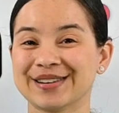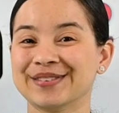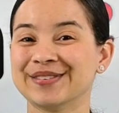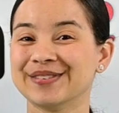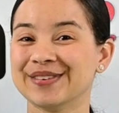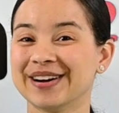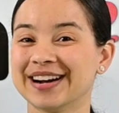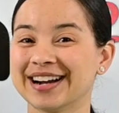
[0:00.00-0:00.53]

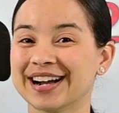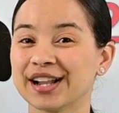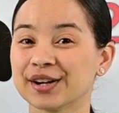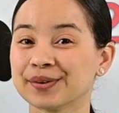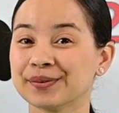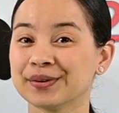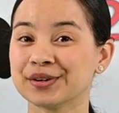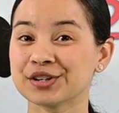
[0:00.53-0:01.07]
What
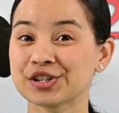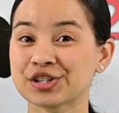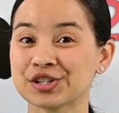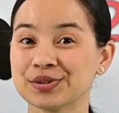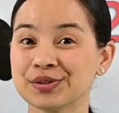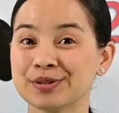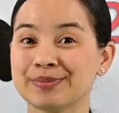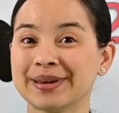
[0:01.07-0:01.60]
color will her
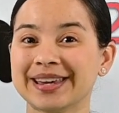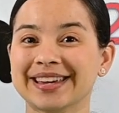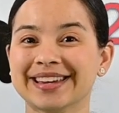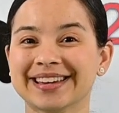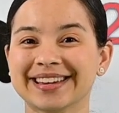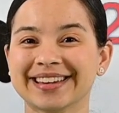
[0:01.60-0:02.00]
shoes be?